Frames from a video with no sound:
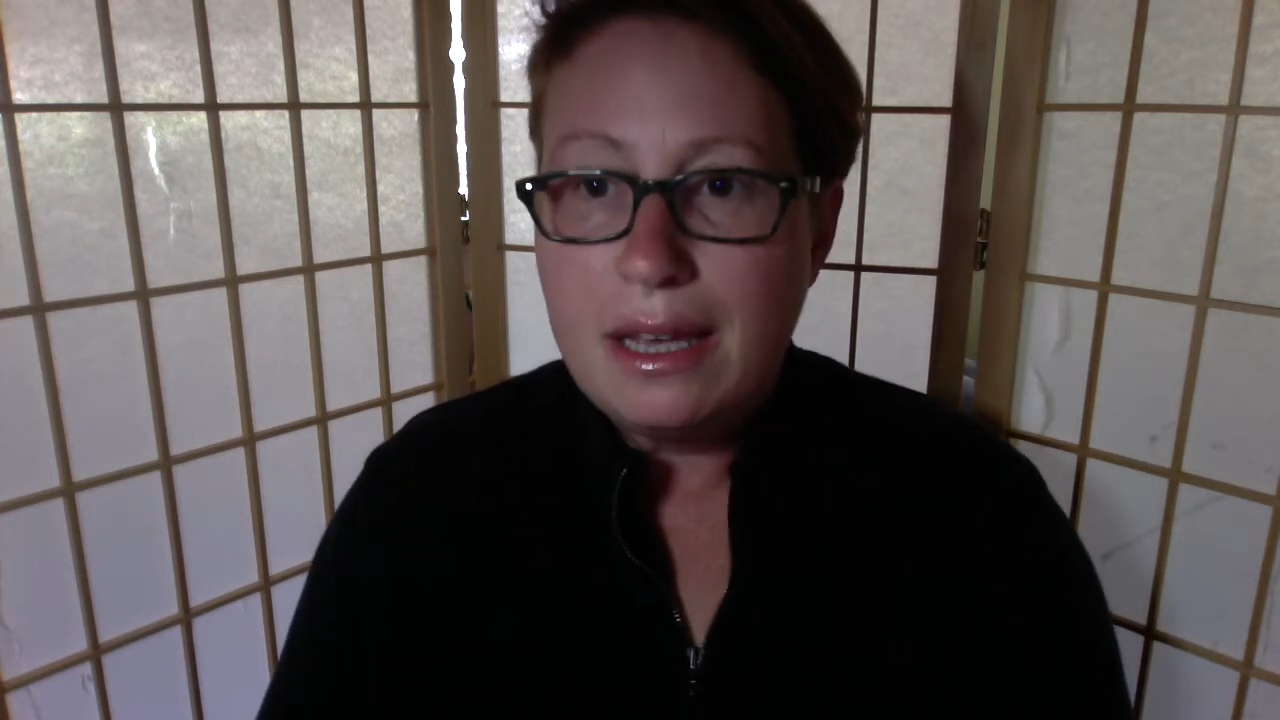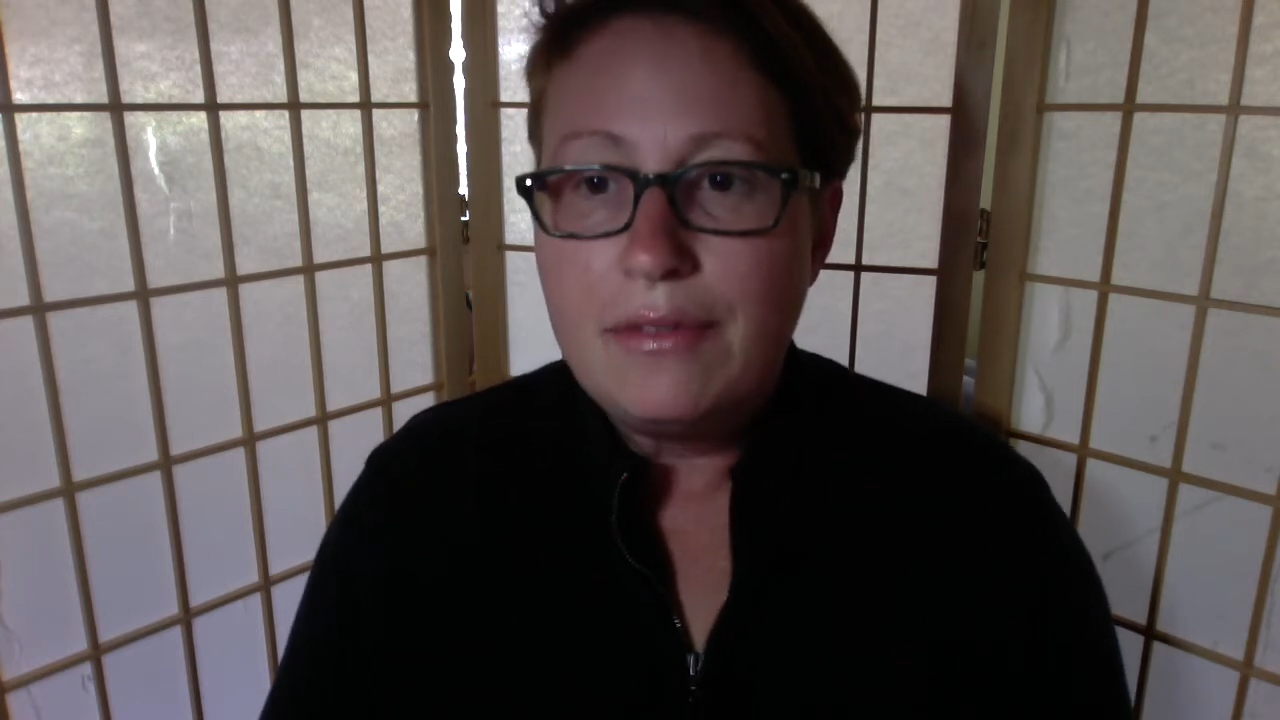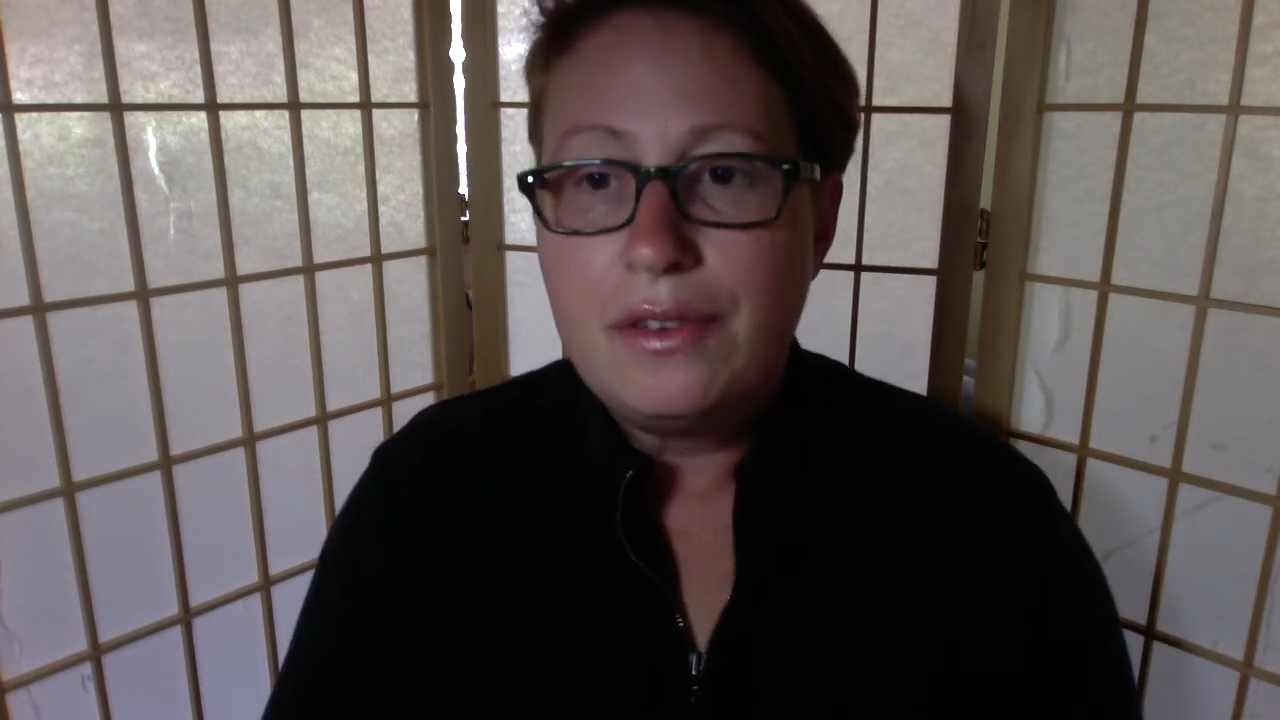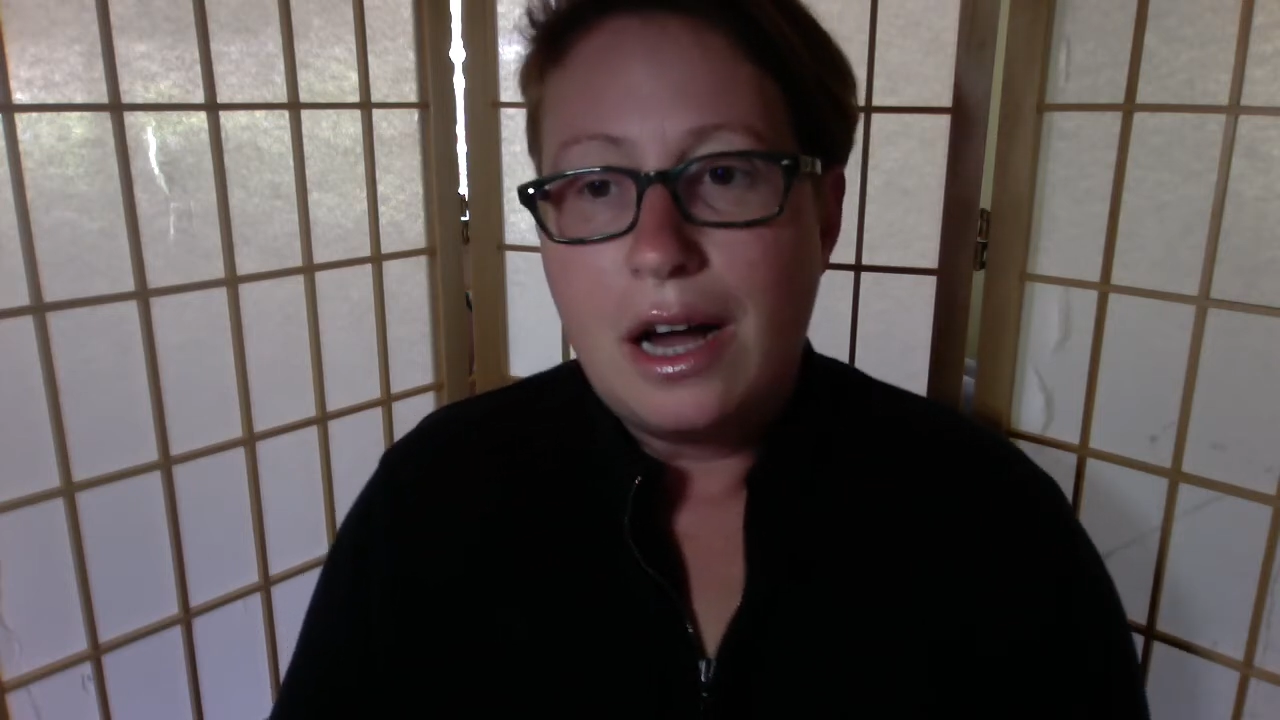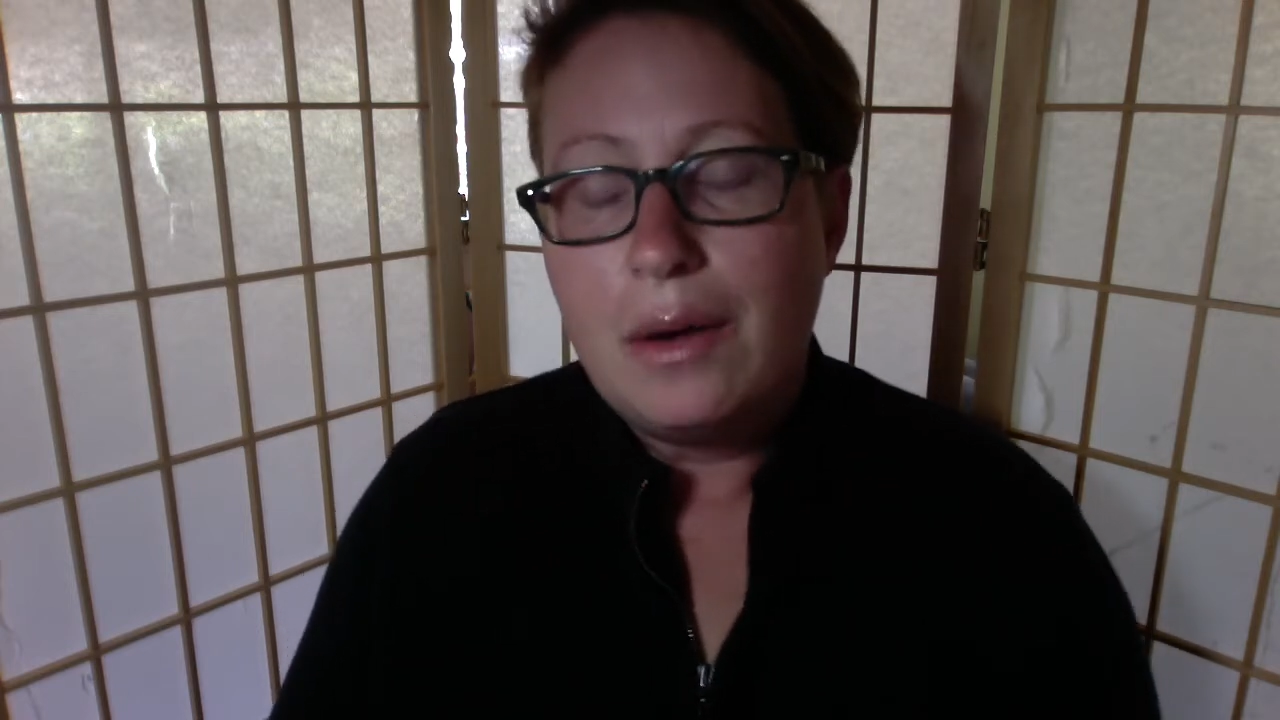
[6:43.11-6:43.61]

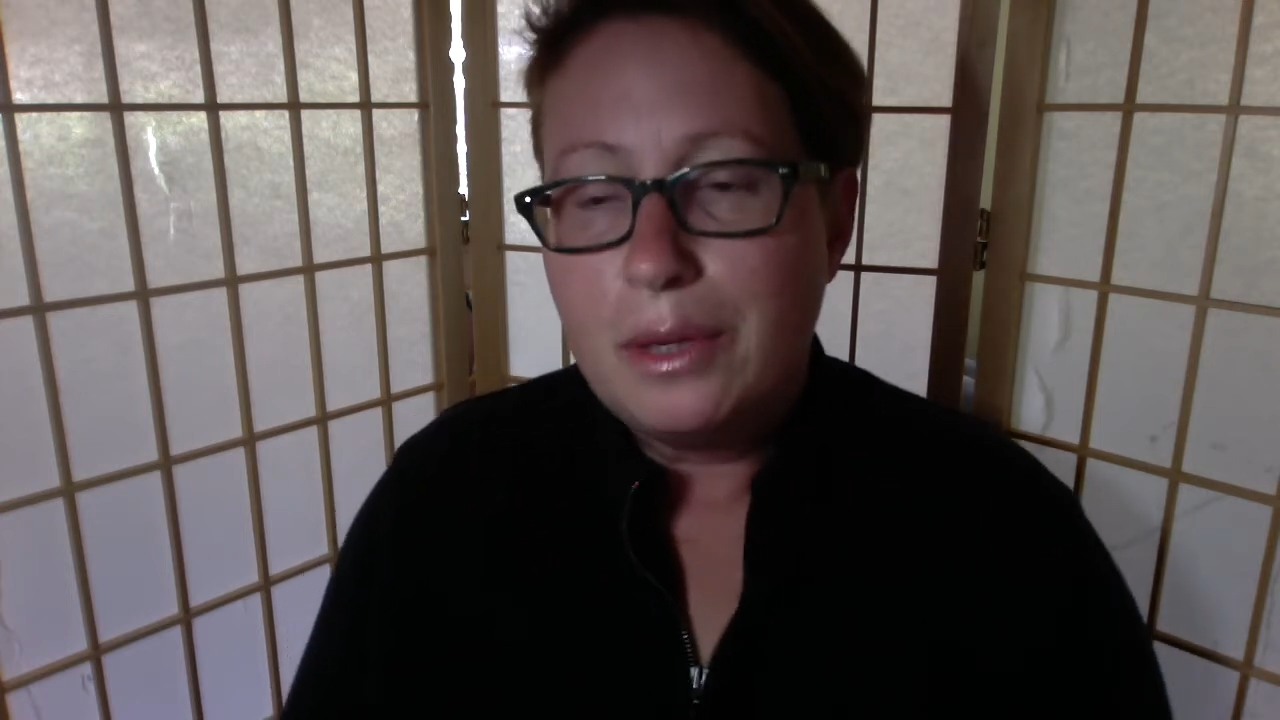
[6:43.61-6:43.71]
if not,